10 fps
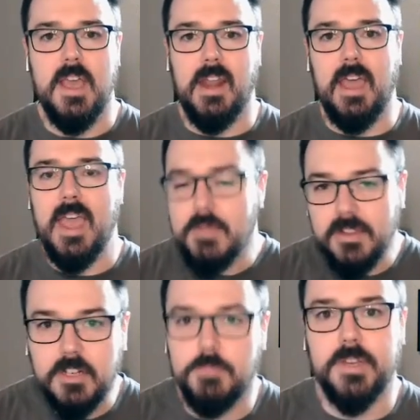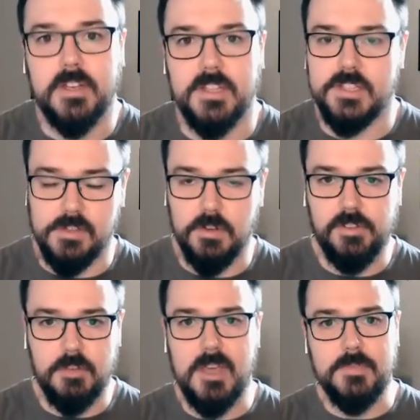And I am a little bit
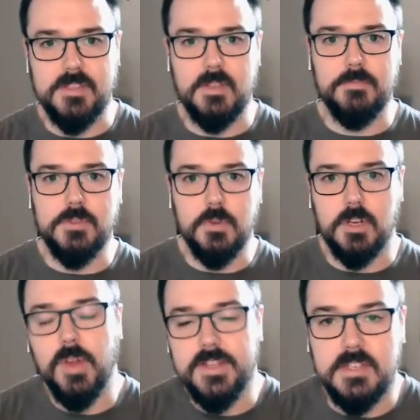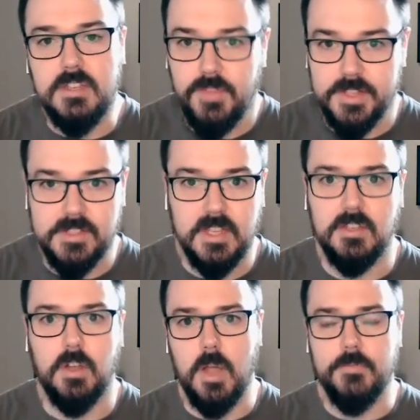concerned there might be some sort of crazy defense
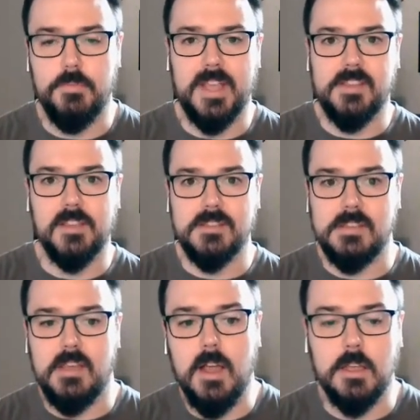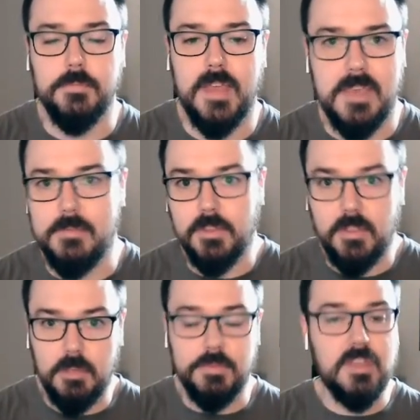they cook up for Pascal Siakam that
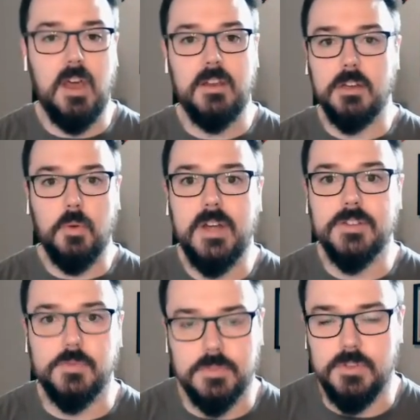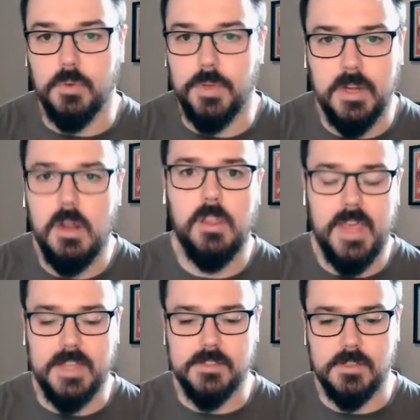maybe he'll be caught unawares to and all that.